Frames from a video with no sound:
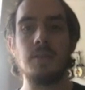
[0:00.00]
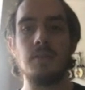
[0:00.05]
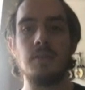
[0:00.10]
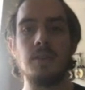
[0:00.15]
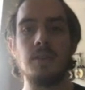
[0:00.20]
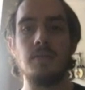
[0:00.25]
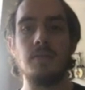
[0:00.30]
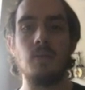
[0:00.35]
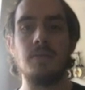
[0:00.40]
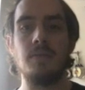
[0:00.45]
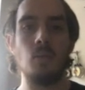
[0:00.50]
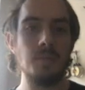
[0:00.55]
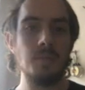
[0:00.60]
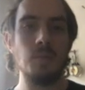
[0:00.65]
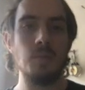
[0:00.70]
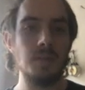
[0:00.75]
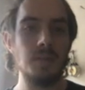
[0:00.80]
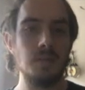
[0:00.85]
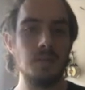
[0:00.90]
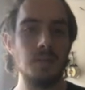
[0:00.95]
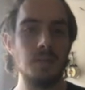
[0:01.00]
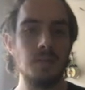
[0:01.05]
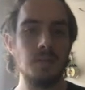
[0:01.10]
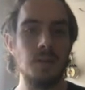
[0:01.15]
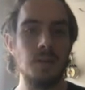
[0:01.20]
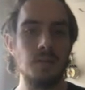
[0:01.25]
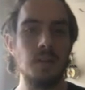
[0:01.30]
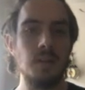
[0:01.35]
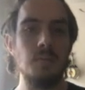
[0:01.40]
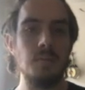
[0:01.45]
formed,
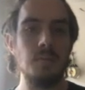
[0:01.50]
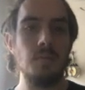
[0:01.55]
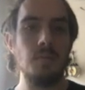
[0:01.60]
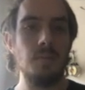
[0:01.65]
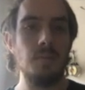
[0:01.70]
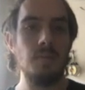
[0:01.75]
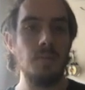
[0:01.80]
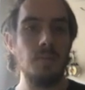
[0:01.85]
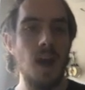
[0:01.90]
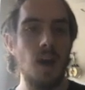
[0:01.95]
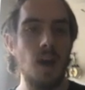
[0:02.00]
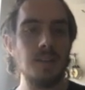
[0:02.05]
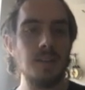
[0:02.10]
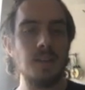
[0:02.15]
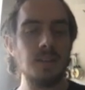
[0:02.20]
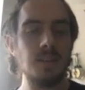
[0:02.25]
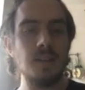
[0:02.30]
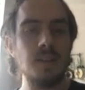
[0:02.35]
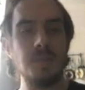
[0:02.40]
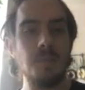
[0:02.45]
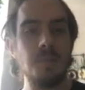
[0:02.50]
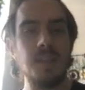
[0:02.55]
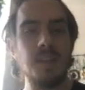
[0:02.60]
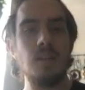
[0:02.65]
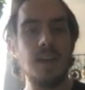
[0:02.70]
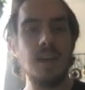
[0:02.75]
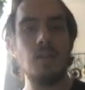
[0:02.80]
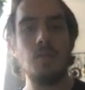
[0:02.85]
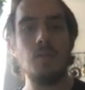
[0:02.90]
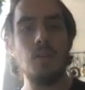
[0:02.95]
right? Oscillating up and
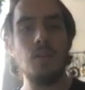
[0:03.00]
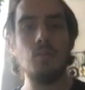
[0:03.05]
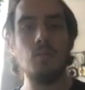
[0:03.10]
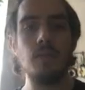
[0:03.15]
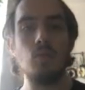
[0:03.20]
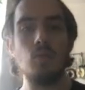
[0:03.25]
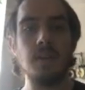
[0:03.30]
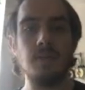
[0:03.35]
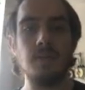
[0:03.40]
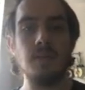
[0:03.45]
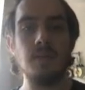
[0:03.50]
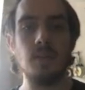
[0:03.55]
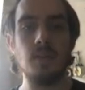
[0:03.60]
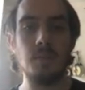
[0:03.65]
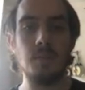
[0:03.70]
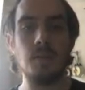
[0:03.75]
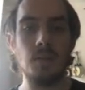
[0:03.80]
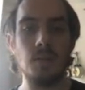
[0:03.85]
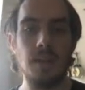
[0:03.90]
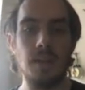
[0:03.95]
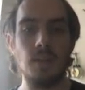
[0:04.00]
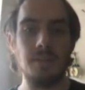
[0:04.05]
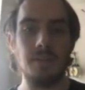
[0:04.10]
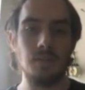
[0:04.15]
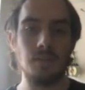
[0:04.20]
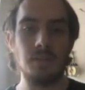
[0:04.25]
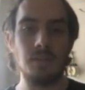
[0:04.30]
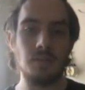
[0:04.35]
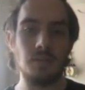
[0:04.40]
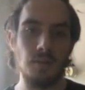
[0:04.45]
down, moving from left
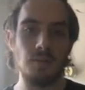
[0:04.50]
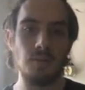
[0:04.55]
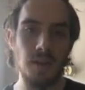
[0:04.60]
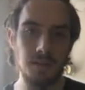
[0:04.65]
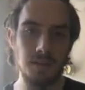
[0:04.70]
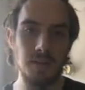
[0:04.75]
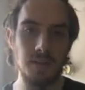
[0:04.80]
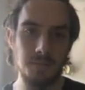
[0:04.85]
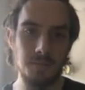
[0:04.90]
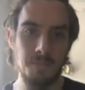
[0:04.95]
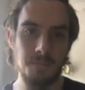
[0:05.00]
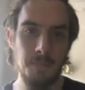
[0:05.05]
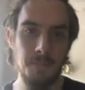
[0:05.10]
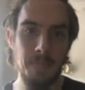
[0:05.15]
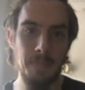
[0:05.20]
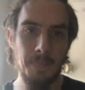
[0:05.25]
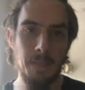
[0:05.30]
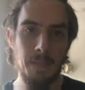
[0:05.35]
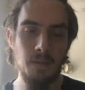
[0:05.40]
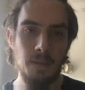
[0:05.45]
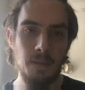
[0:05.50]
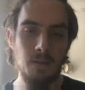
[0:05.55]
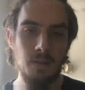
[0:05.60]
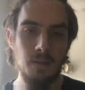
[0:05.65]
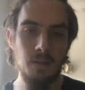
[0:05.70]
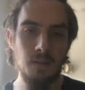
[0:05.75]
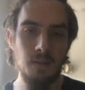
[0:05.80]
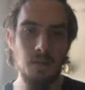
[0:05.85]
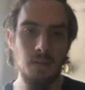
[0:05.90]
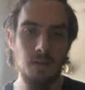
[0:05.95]
to right.
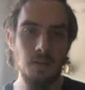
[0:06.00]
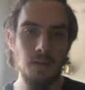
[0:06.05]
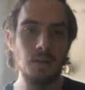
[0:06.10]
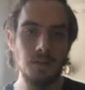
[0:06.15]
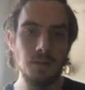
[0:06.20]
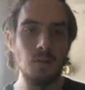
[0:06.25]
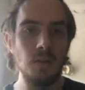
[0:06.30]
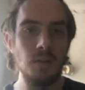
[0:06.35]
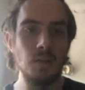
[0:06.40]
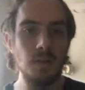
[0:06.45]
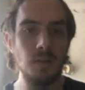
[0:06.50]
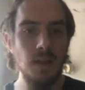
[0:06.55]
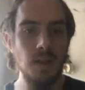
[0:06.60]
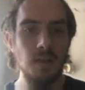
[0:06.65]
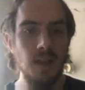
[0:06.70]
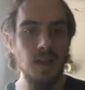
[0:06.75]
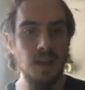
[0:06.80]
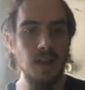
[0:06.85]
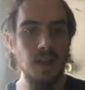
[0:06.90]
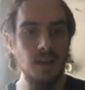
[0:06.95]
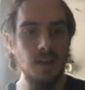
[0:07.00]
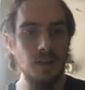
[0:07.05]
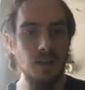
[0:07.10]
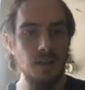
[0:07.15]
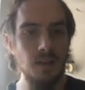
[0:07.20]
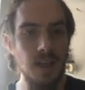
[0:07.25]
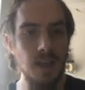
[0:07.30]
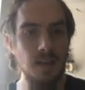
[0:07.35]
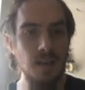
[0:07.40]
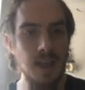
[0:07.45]
So
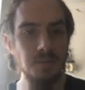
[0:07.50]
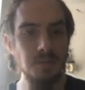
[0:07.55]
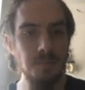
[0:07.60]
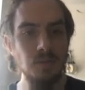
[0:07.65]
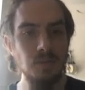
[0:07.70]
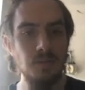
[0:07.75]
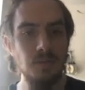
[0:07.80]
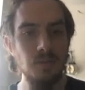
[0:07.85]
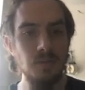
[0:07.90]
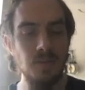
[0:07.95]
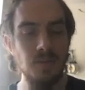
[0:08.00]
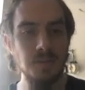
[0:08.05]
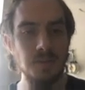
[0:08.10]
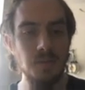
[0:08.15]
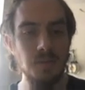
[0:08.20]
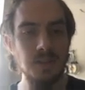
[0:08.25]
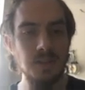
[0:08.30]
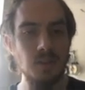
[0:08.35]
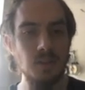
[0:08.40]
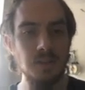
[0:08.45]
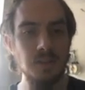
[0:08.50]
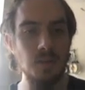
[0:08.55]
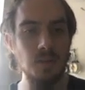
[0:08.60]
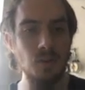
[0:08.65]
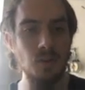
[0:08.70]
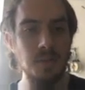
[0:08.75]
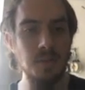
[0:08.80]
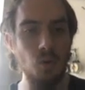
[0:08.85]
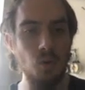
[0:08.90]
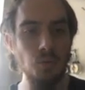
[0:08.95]
amplitude, frequency
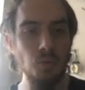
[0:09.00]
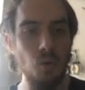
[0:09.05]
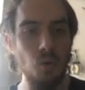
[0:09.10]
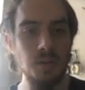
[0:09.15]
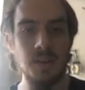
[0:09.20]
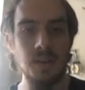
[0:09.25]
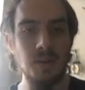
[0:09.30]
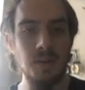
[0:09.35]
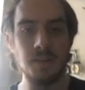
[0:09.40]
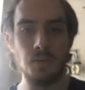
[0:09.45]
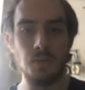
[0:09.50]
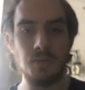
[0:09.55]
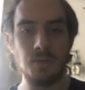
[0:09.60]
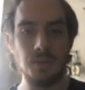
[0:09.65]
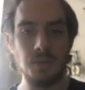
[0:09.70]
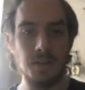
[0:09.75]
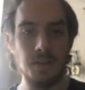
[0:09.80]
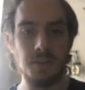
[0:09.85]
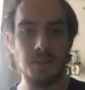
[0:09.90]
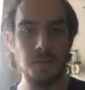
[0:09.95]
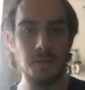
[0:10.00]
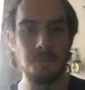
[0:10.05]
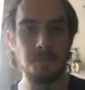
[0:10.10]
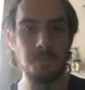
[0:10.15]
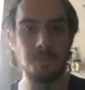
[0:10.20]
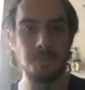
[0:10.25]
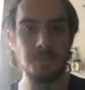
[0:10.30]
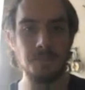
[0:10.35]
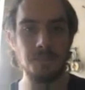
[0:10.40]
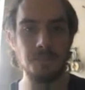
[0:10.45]
determined only by the source here.
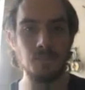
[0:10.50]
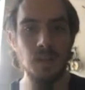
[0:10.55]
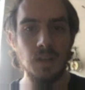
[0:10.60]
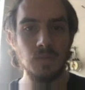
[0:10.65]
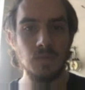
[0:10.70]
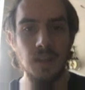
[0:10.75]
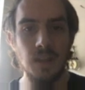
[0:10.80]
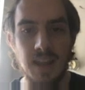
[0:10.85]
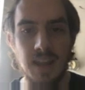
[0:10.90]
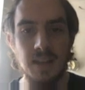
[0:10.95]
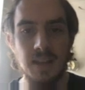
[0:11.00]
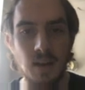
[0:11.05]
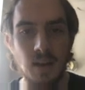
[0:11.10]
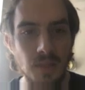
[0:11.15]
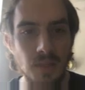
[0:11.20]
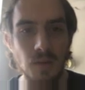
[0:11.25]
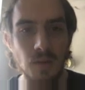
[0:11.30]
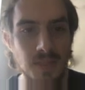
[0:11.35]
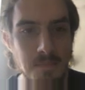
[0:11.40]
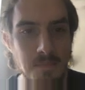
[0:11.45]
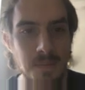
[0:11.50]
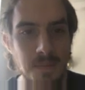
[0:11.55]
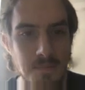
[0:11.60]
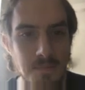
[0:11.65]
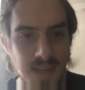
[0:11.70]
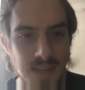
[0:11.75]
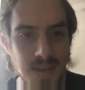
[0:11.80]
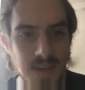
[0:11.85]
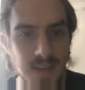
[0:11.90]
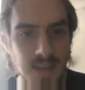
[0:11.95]
Now, the
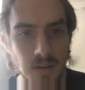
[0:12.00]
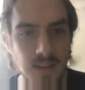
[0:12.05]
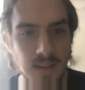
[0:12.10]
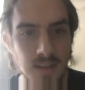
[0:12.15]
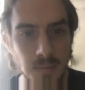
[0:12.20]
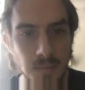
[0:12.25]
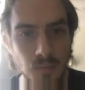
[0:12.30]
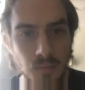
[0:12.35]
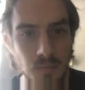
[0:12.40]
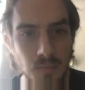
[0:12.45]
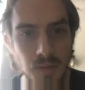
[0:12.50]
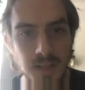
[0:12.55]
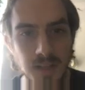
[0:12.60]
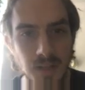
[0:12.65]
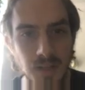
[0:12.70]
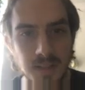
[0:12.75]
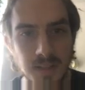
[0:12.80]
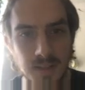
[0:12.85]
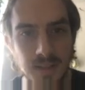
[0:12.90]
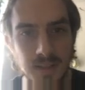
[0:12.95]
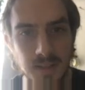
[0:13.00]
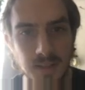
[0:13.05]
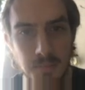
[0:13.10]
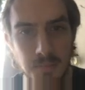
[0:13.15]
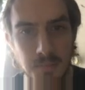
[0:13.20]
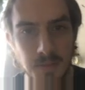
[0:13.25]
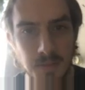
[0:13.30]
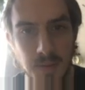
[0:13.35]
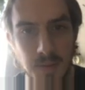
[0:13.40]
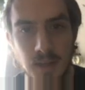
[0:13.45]
medium, which is this
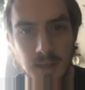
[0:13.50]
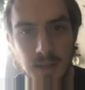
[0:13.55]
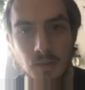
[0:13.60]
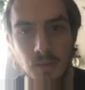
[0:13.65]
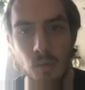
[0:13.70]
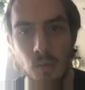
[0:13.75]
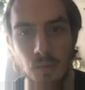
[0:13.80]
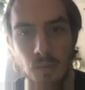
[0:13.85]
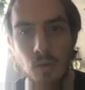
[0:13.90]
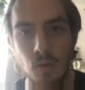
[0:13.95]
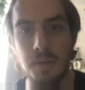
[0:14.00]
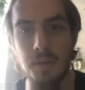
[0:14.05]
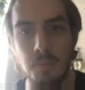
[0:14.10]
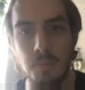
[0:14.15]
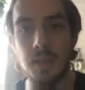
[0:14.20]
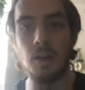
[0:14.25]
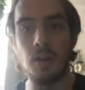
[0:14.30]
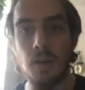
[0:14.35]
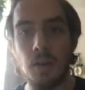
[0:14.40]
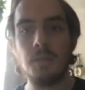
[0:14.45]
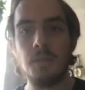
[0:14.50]
beaded rope here,